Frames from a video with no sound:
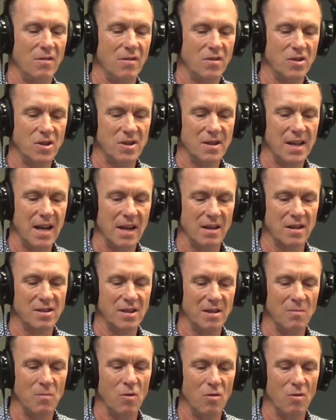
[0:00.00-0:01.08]
just starting to
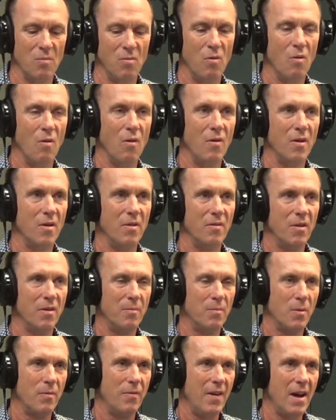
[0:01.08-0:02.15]
see more and more the
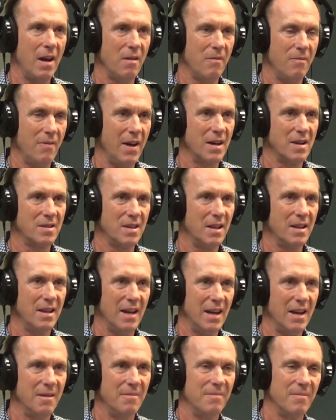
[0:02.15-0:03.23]
profound effects that they